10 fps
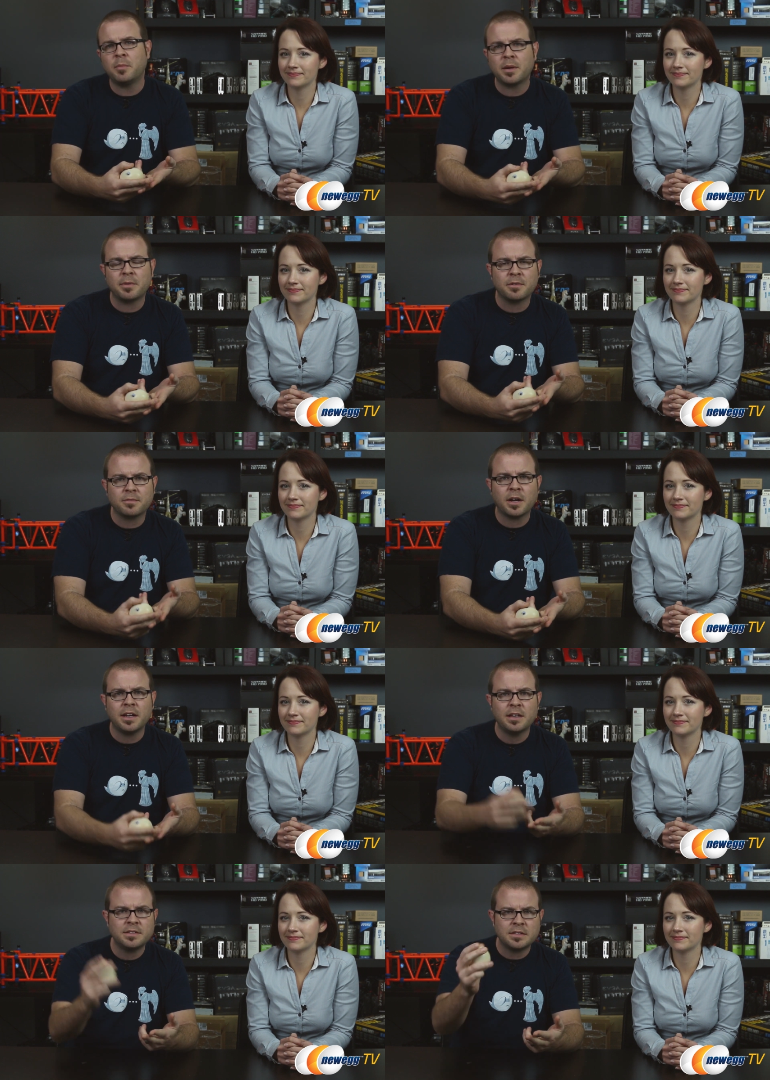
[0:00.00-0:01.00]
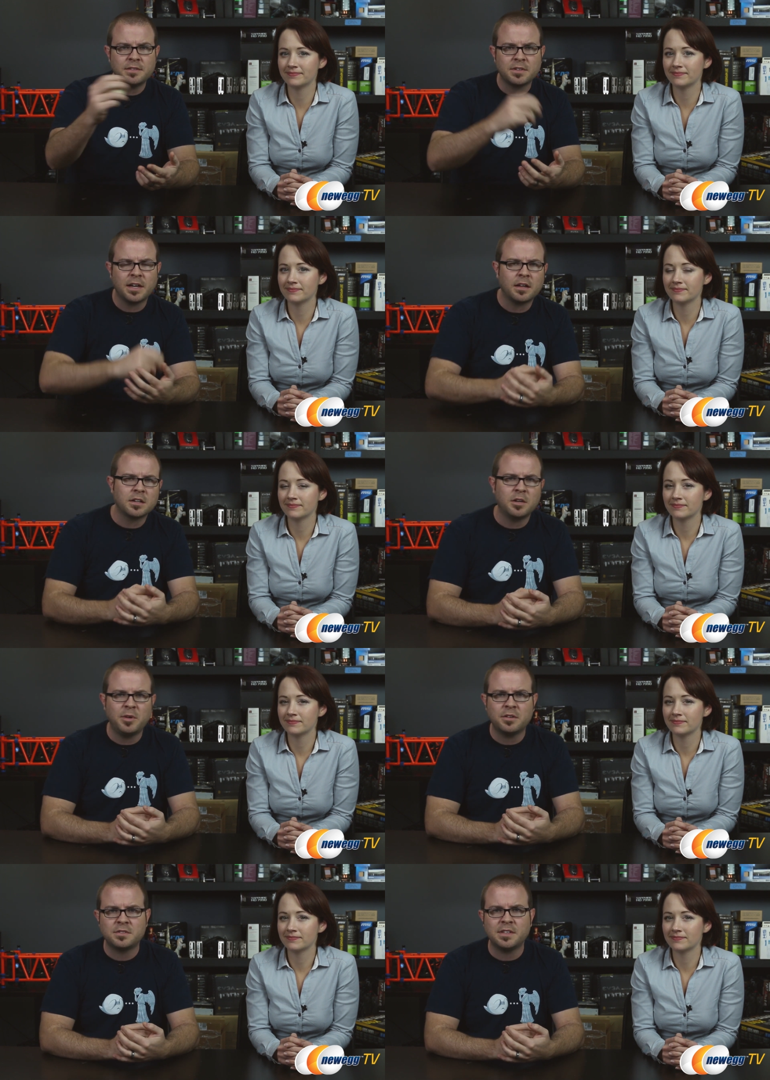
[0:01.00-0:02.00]
Speaker 1: coming up on Friday. Steve and Kyle are going to
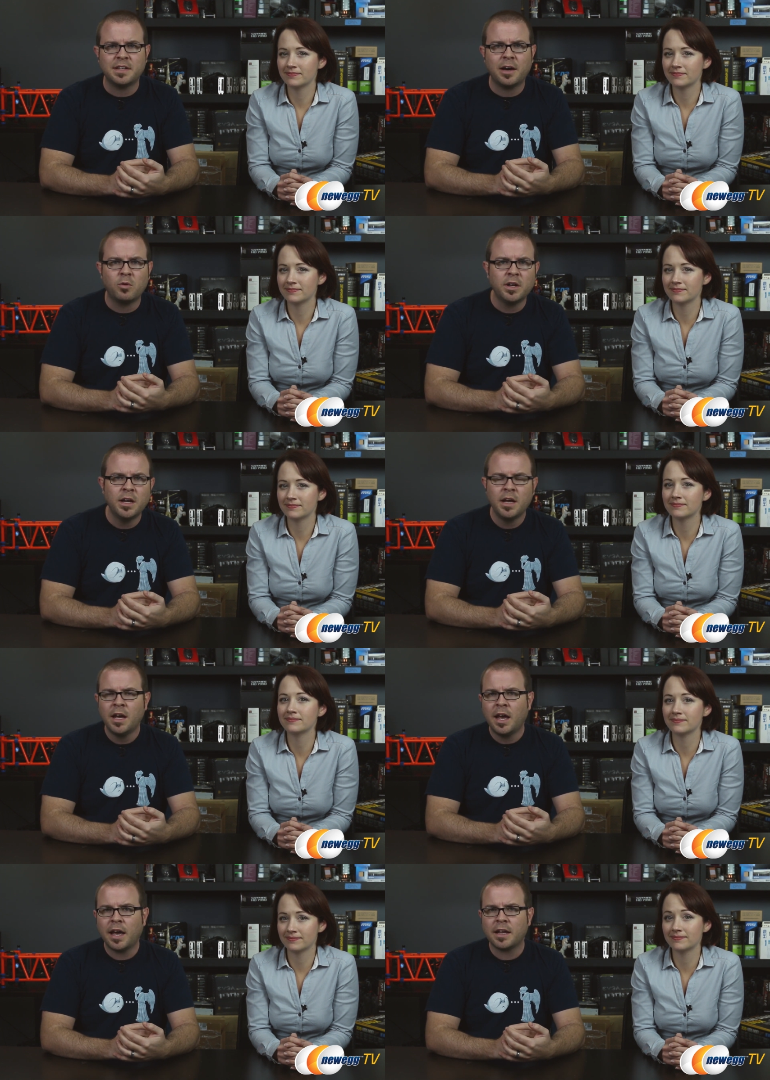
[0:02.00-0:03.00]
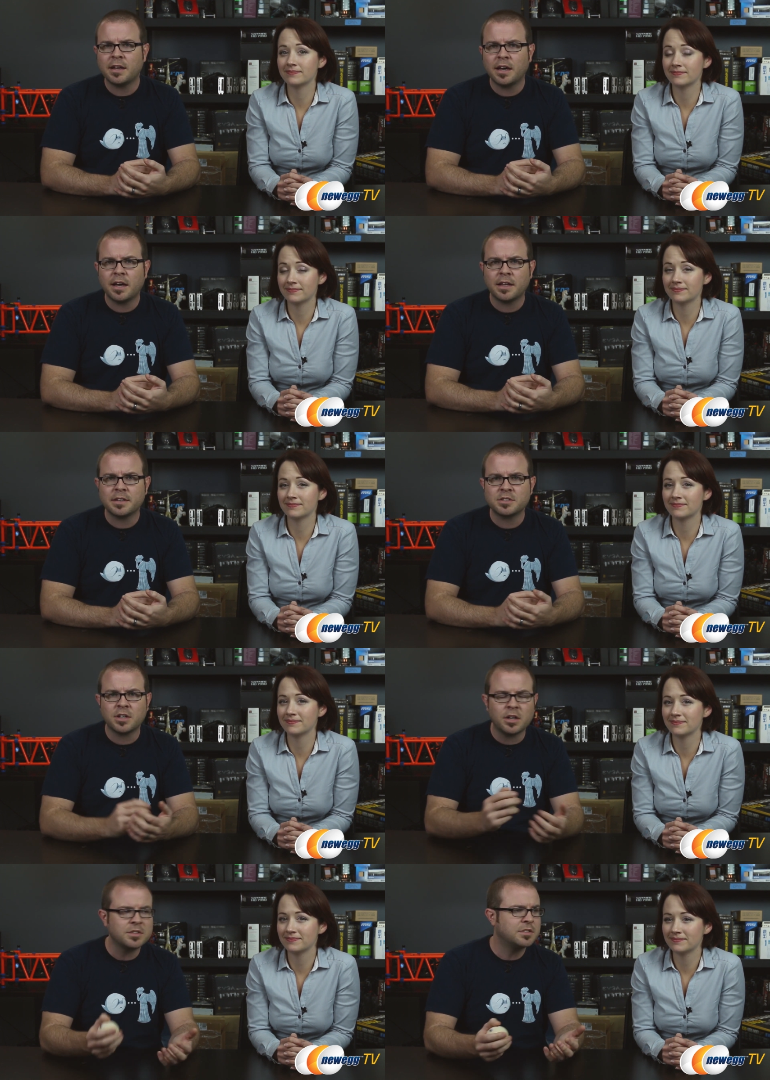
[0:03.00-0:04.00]
be hosting that one. And uh, there's
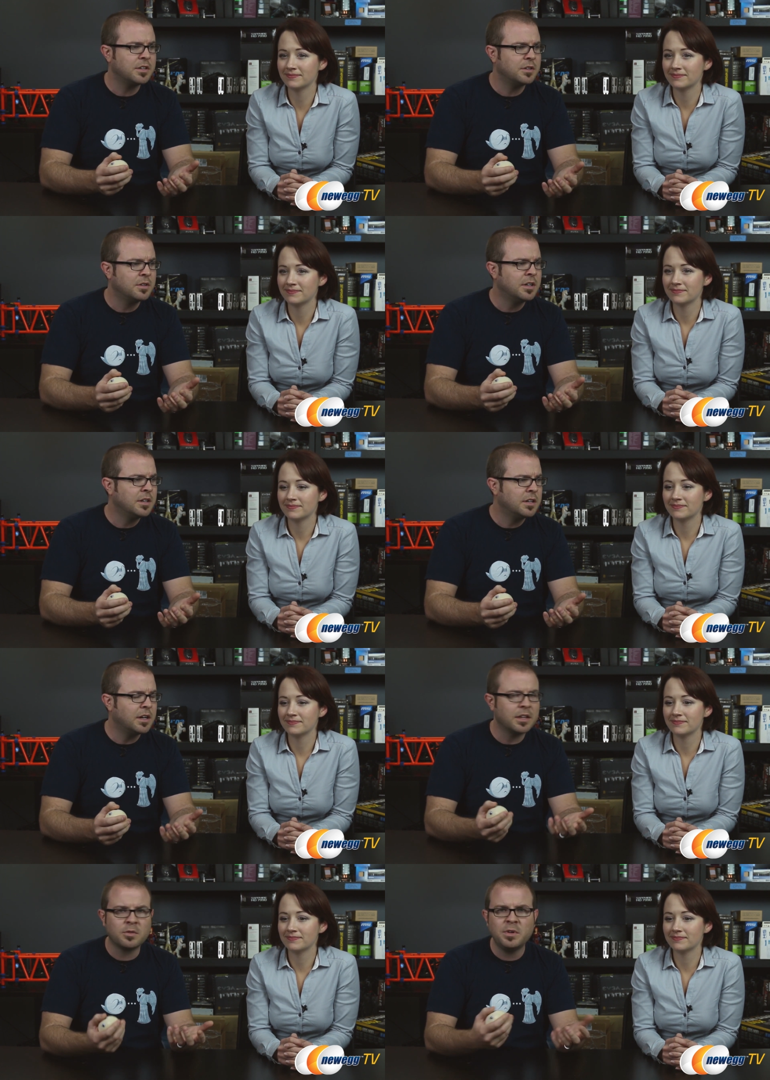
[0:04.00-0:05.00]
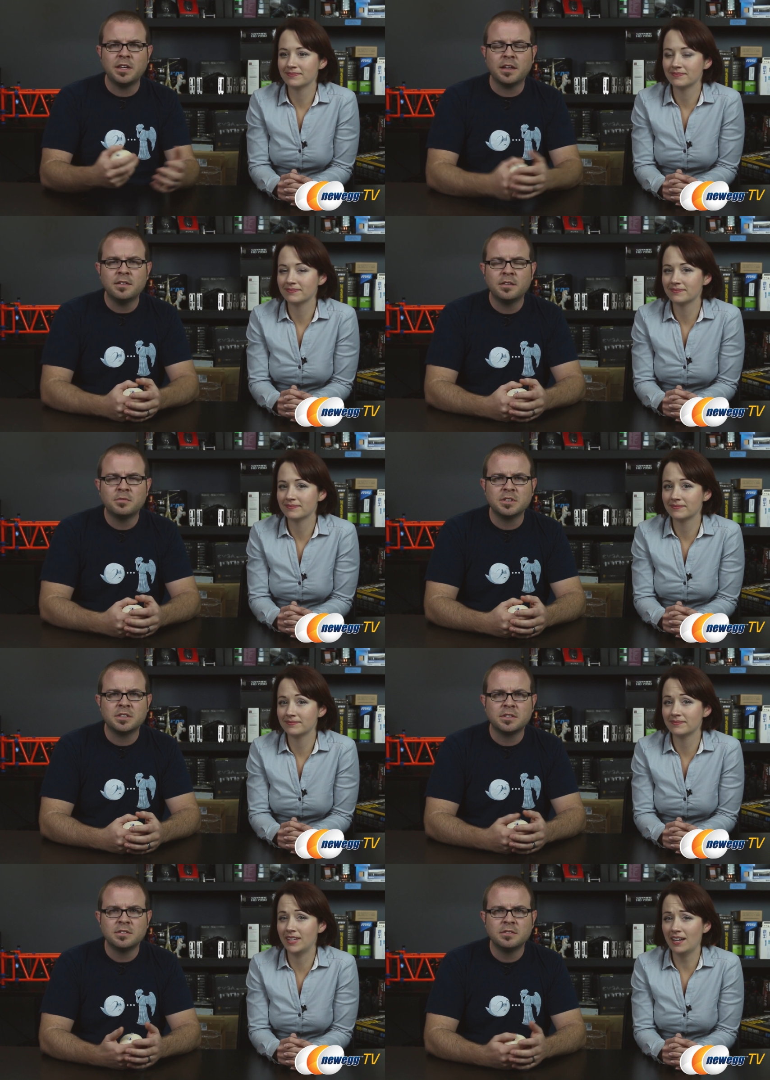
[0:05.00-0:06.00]
also uh, the weekend, which
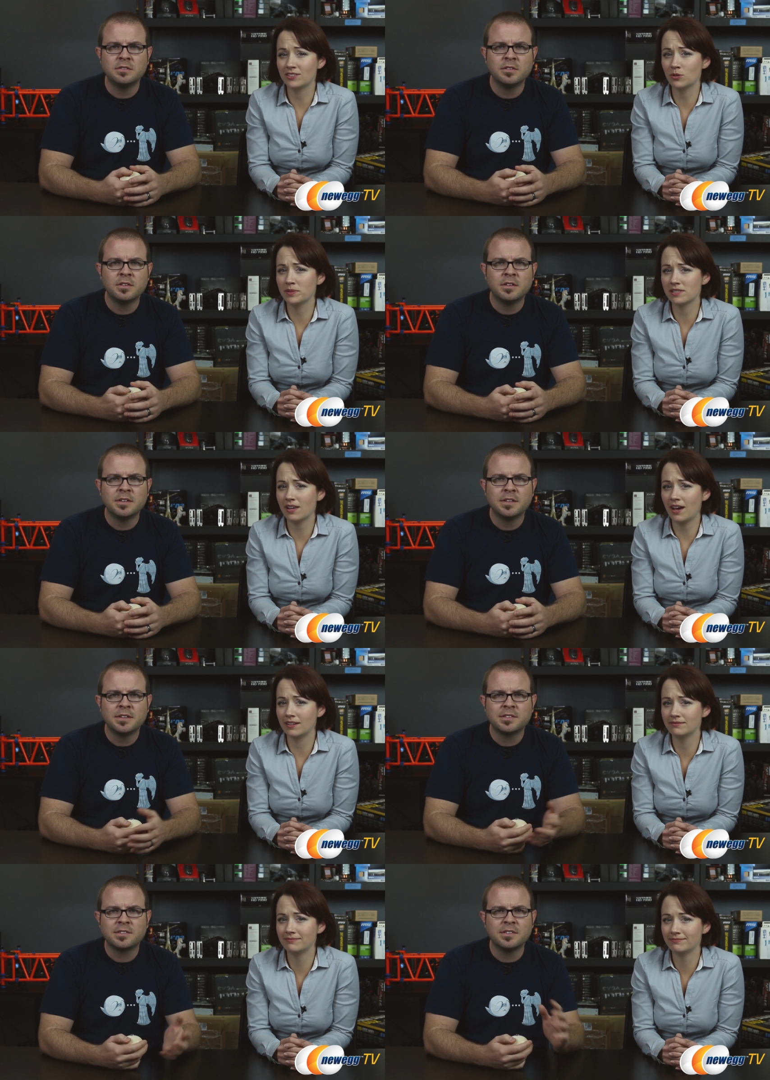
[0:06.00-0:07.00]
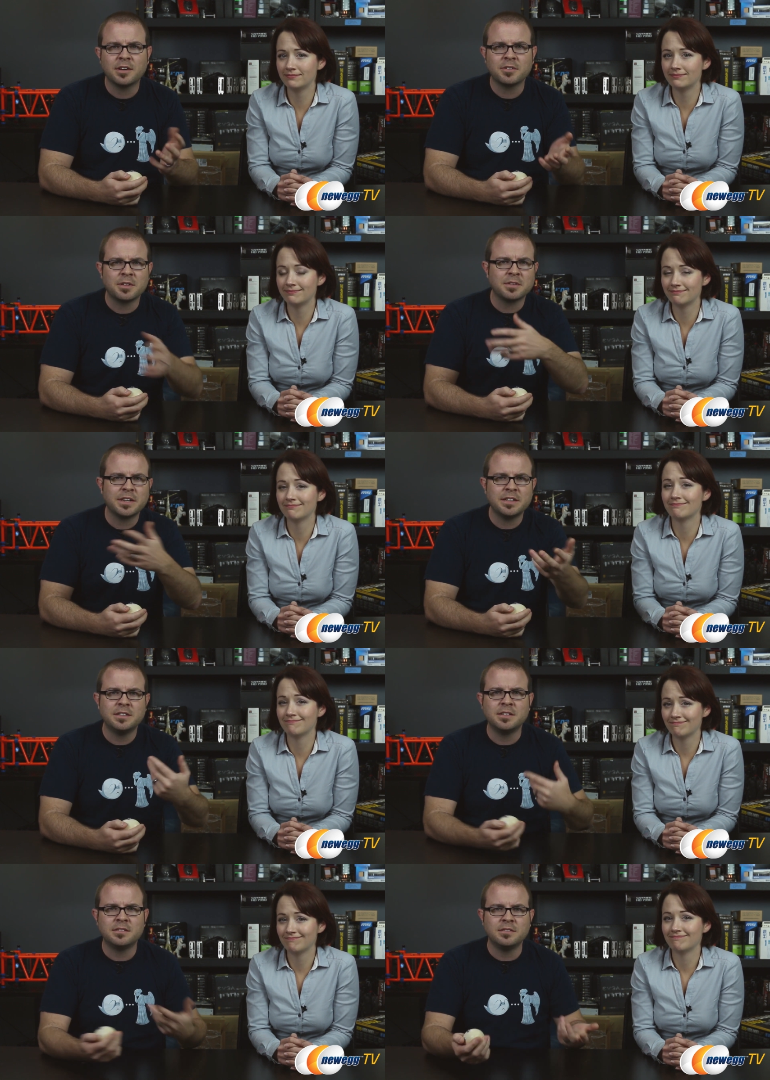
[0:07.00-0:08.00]
Speaker 2: yeah, don't miss that. It's
Speaker 1: not really
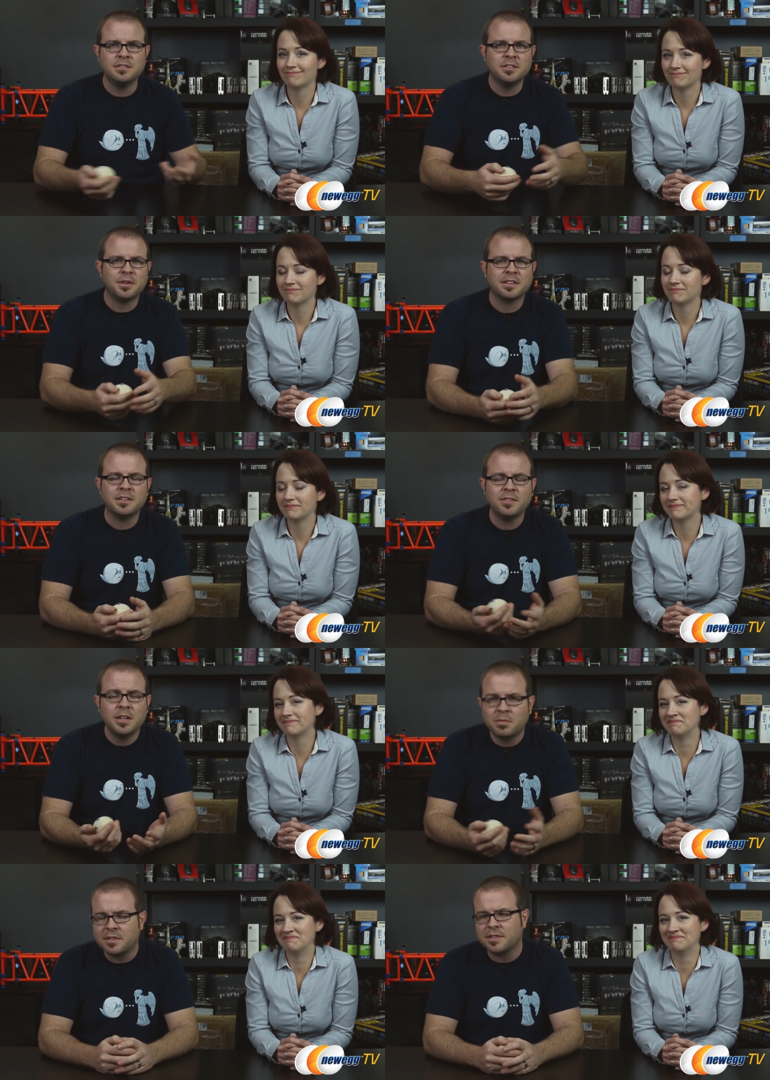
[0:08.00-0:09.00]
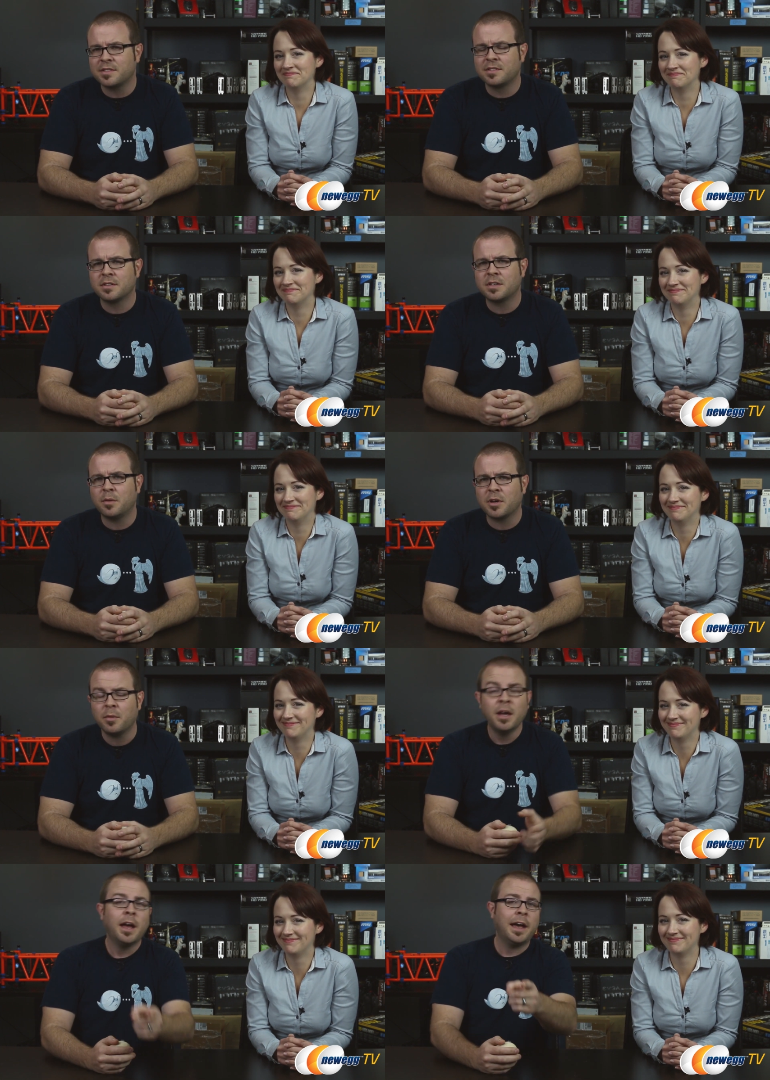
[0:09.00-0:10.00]
related to Newegg TV, but it's still coming
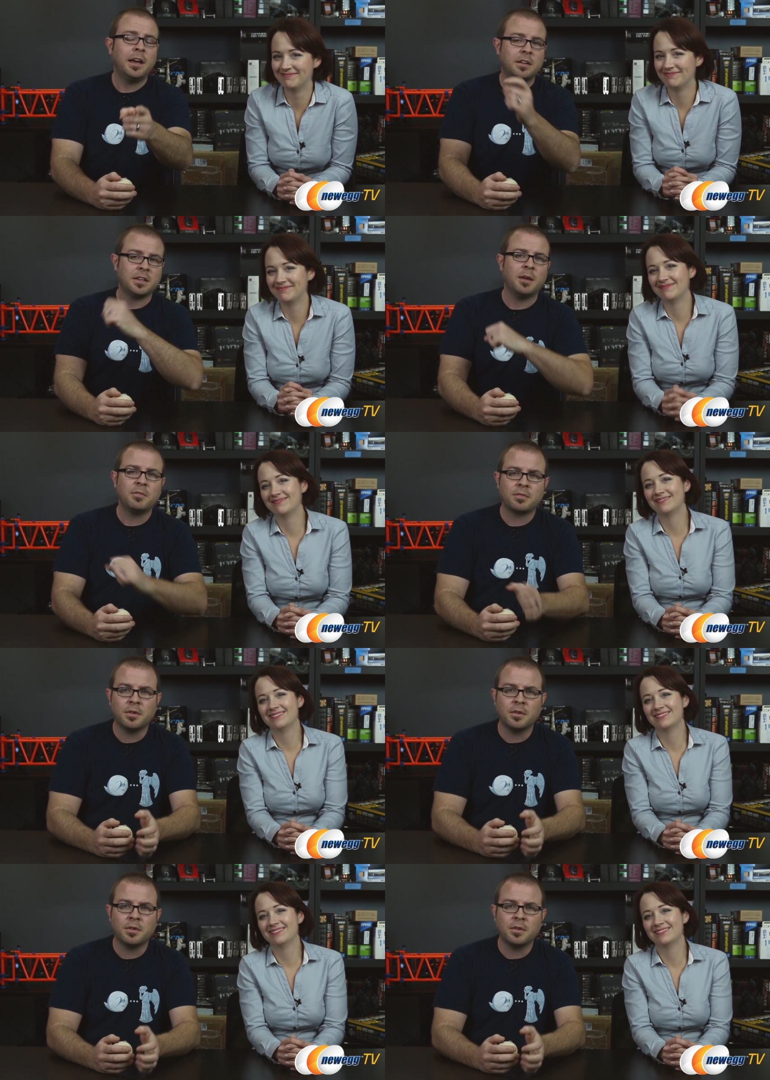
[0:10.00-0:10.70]
up. And Game of